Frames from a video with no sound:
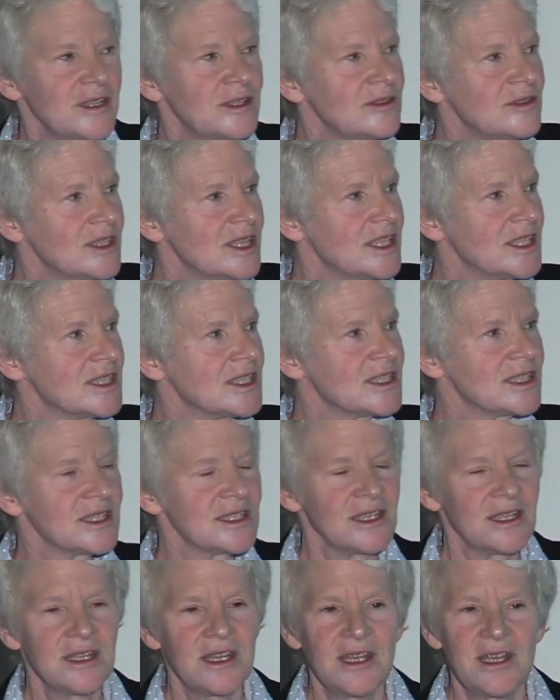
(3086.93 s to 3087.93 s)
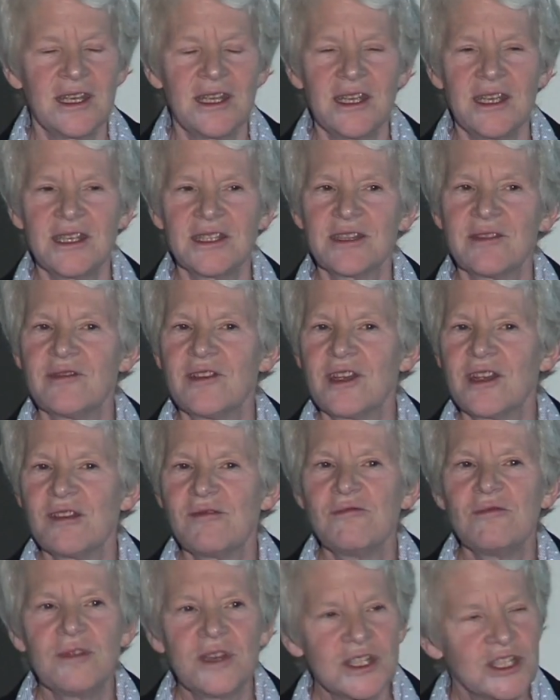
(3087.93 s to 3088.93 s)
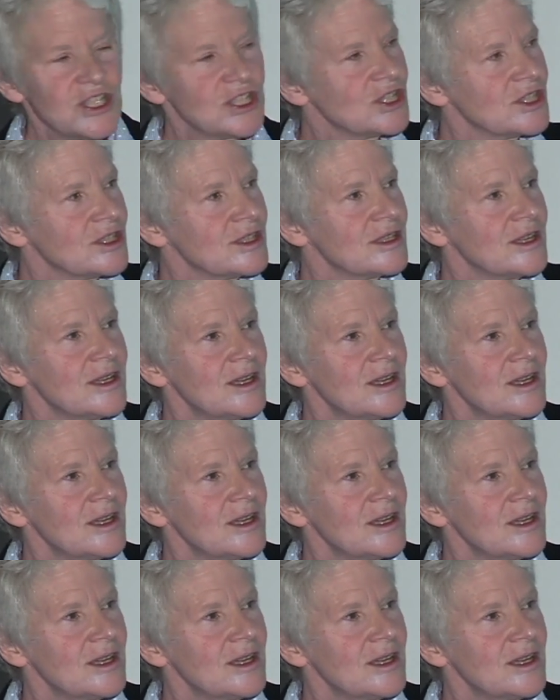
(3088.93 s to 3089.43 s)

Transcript: illness is a very rich